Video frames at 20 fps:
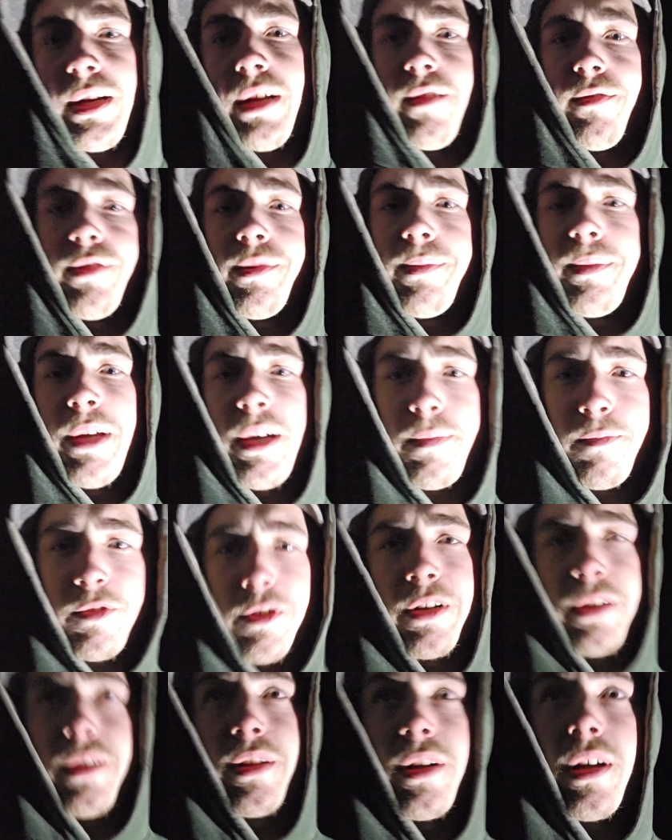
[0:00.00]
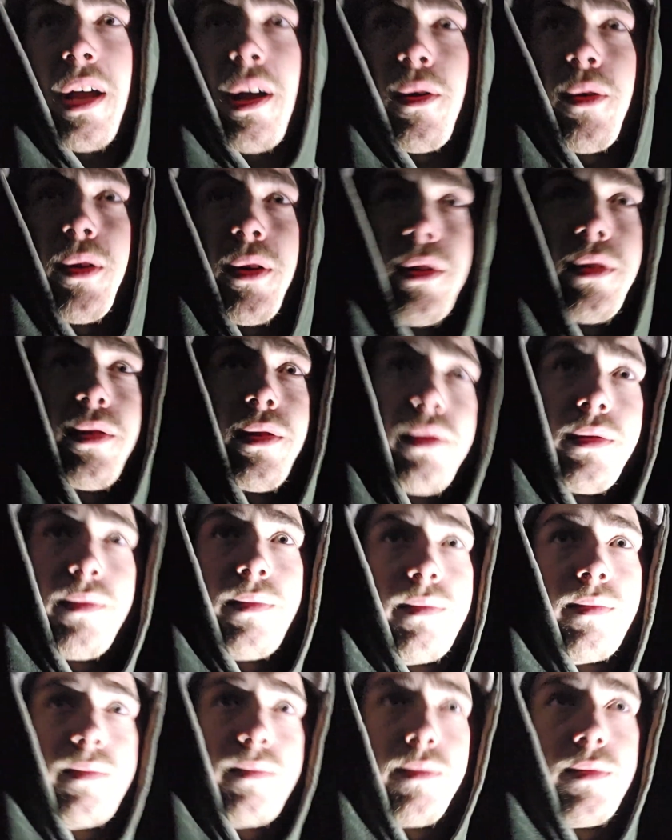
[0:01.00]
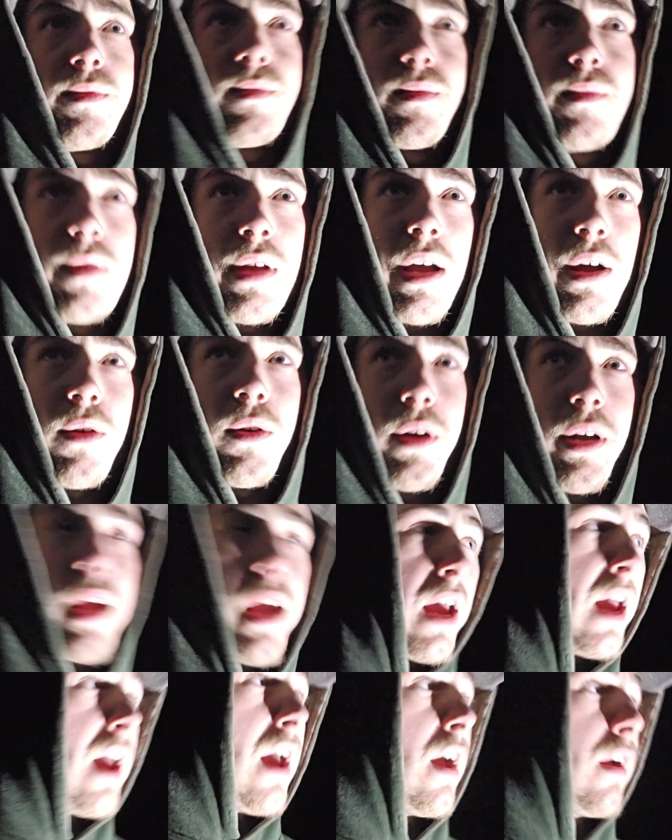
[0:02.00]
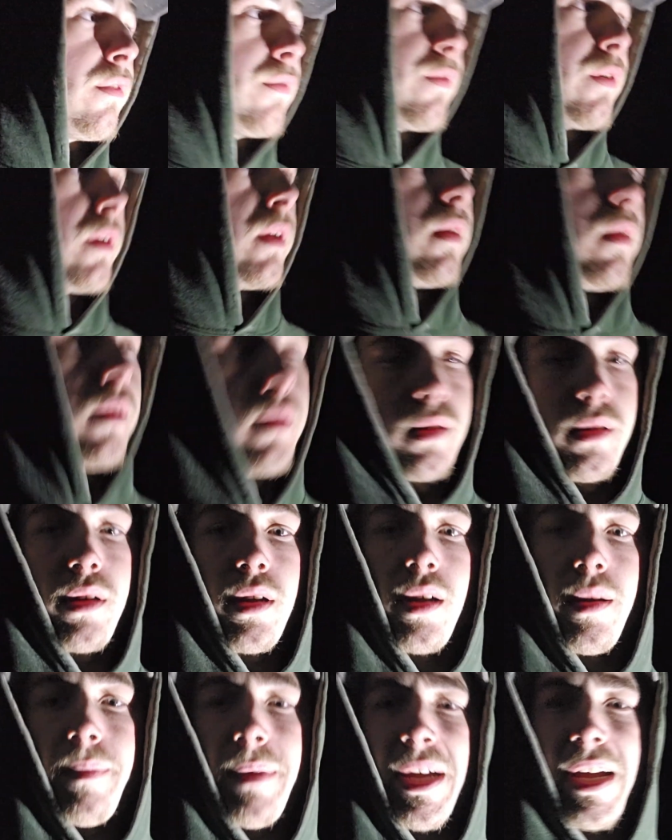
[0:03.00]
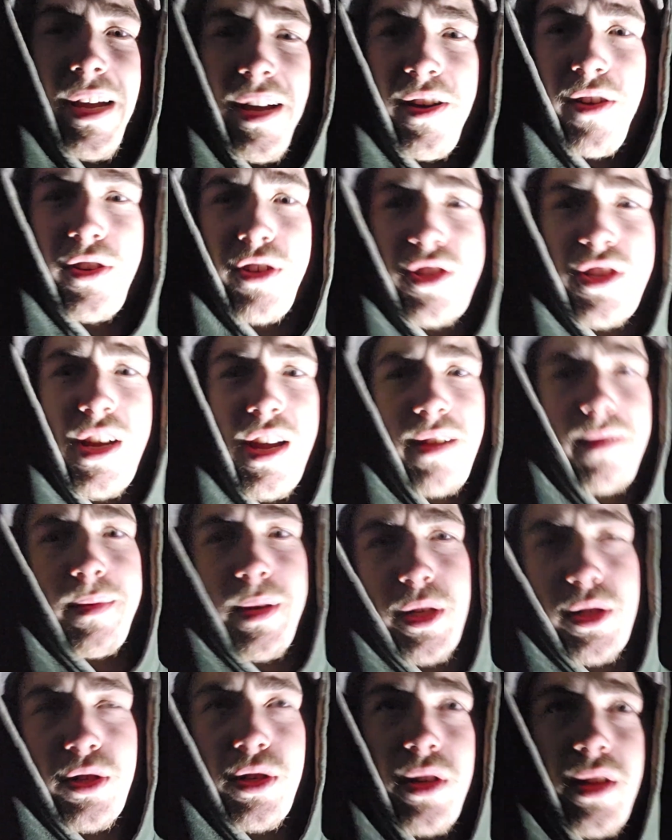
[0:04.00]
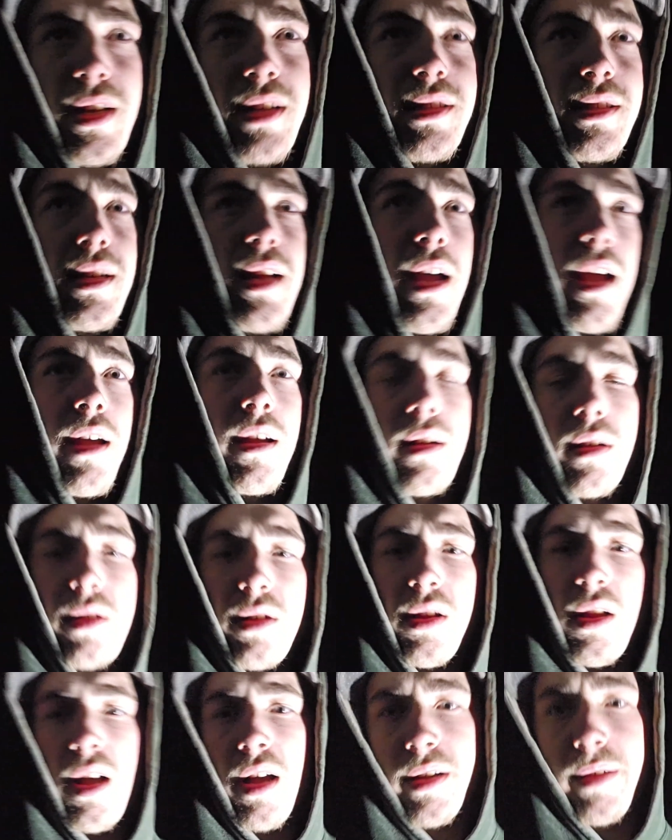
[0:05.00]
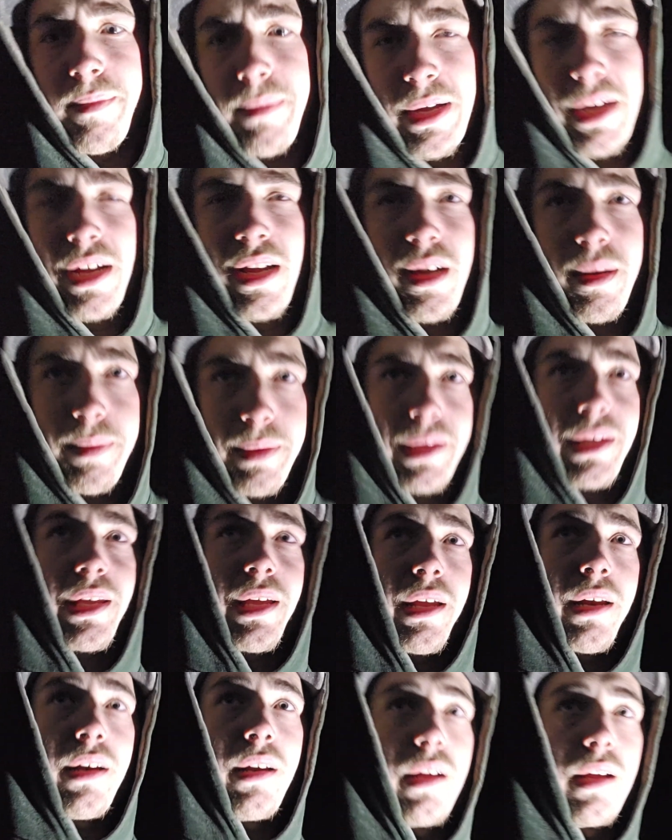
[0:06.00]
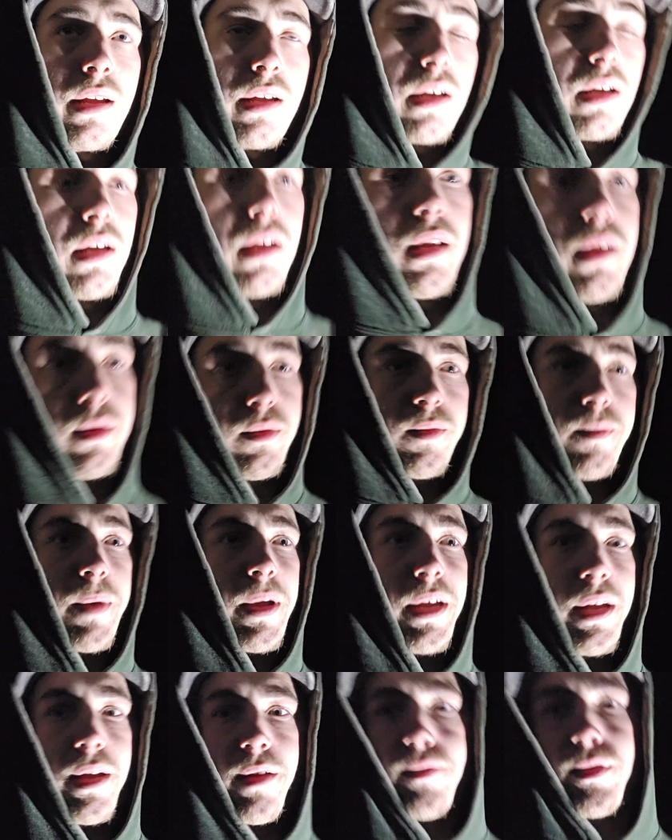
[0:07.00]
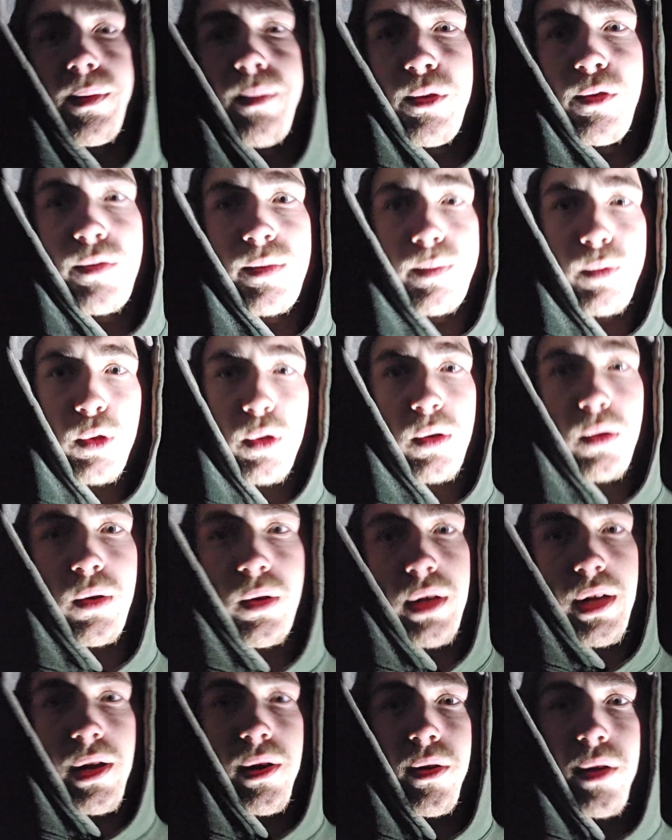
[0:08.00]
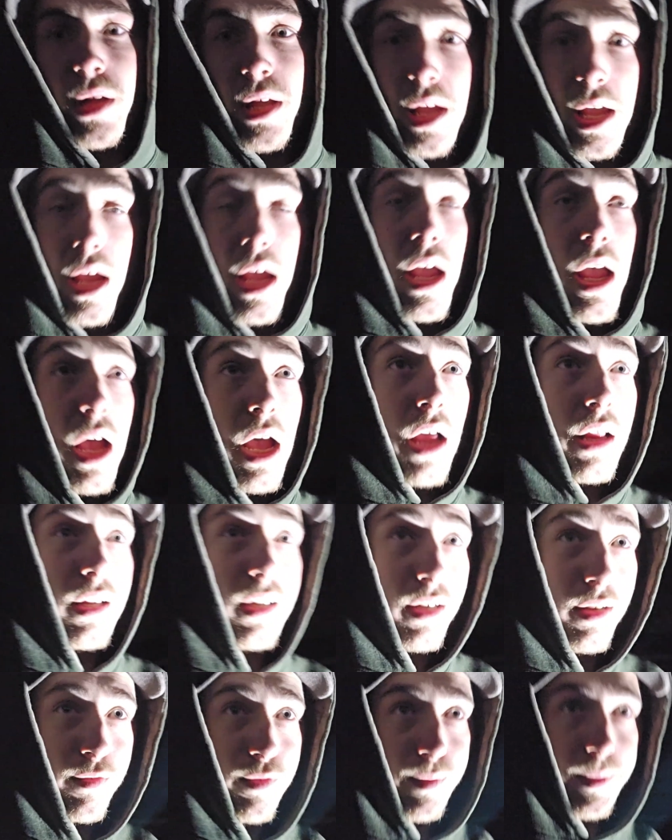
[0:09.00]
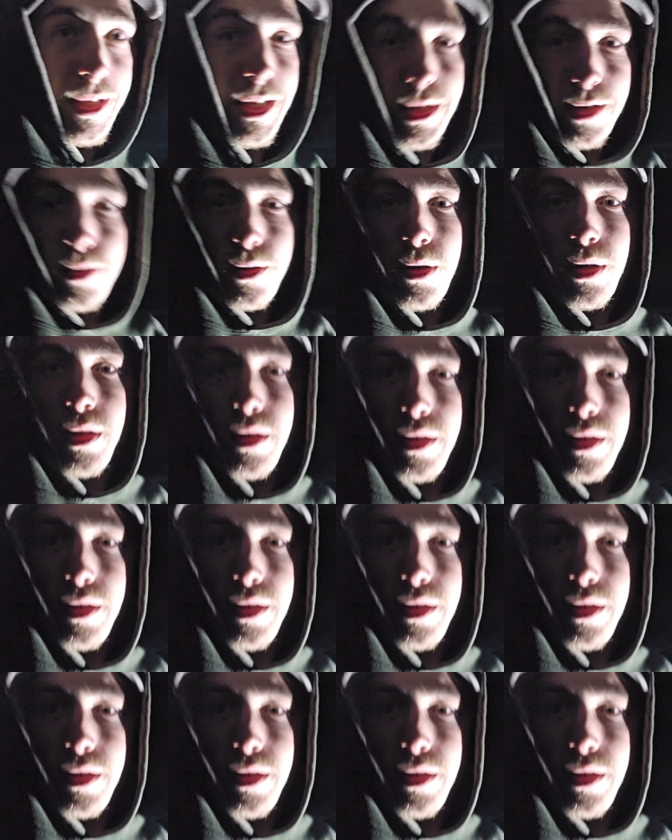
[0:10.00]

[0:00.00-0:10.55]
to have to be up for another hour and a half. Come back out and check, make sure that's not clogging back up again, and we might have to move some more corn out. Lucky for me though,